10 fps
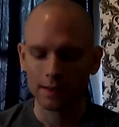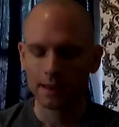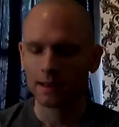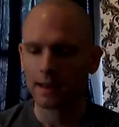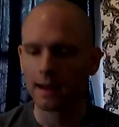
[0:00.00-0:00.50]

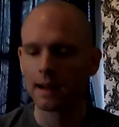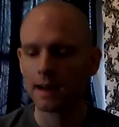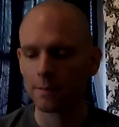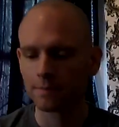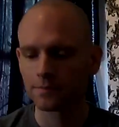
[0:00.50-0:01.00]
You think
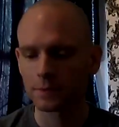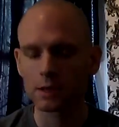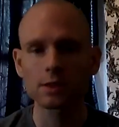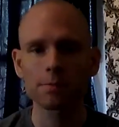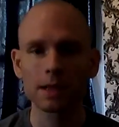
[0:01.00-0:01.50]
that
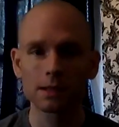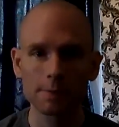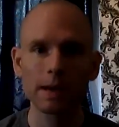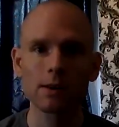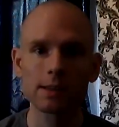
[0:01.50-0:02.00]
there's some
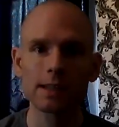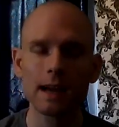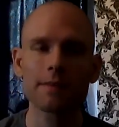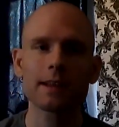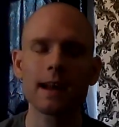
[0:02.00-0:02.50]

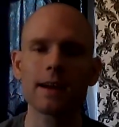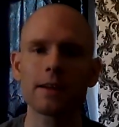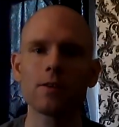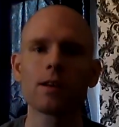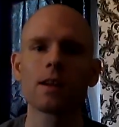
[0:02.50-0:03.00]
conspiracy out to
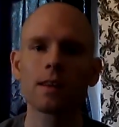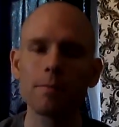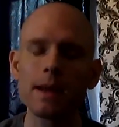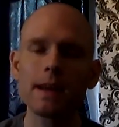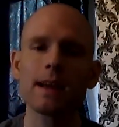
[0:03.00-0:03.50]
get you.
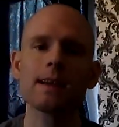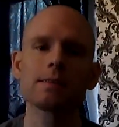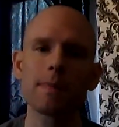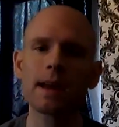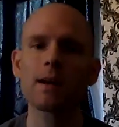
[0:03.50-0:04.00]
The media
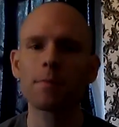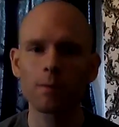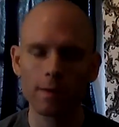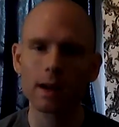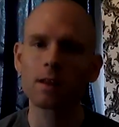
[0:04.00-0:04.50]
is made
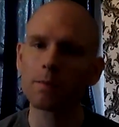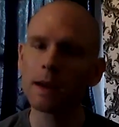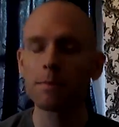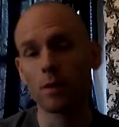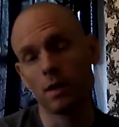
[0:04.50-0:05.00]
up of
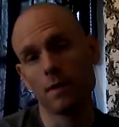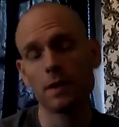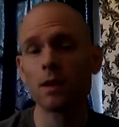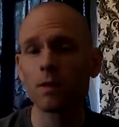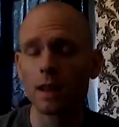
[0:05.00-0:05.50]
regular people.
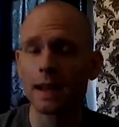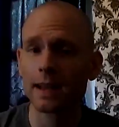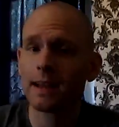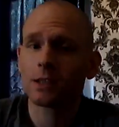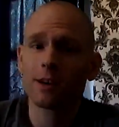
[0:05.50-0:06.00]
If you don't
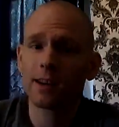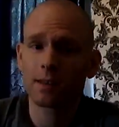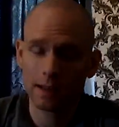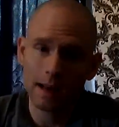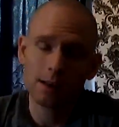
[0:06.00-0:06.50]
like it,
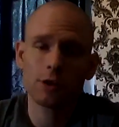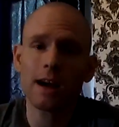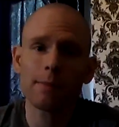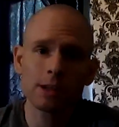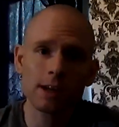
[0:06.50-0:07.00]
try to get a
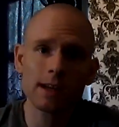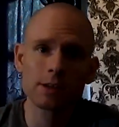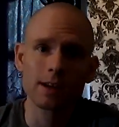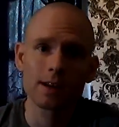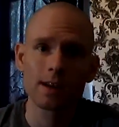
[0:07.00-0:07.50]
job and
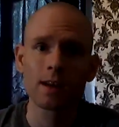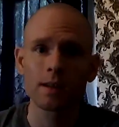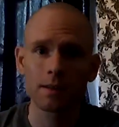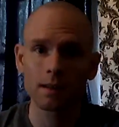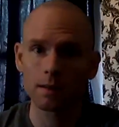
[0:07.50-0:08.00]
change it.
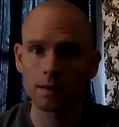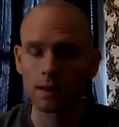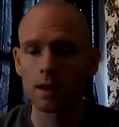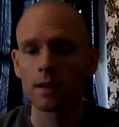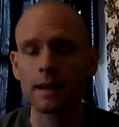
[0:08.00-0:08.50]
The
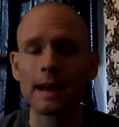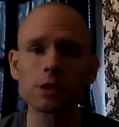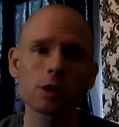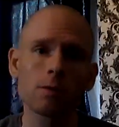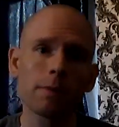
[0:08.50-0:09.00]

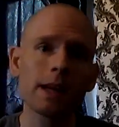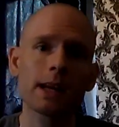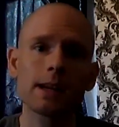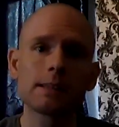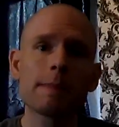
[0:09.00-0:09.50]
national
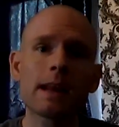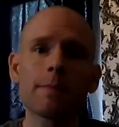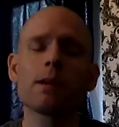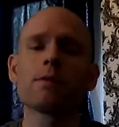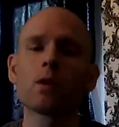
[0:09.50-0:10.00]
media is
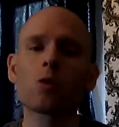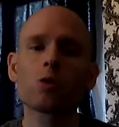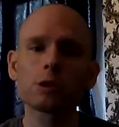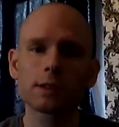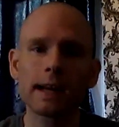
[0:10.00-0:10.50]
made up of
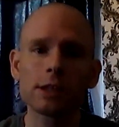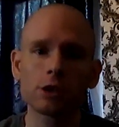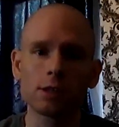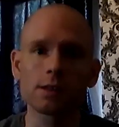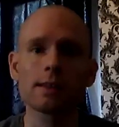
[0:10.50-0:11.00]
local
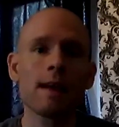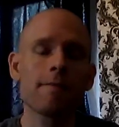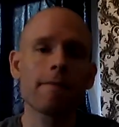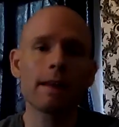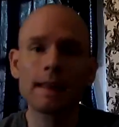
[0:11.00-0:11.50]
stations
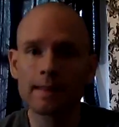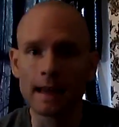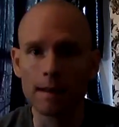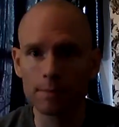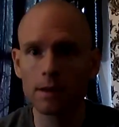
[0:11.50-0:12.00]
that
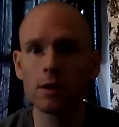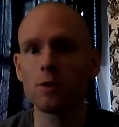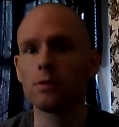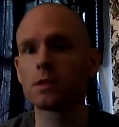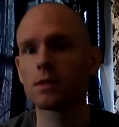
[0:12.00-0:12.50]
feed them the
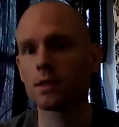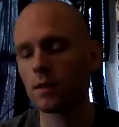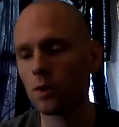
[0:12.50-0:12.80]
news.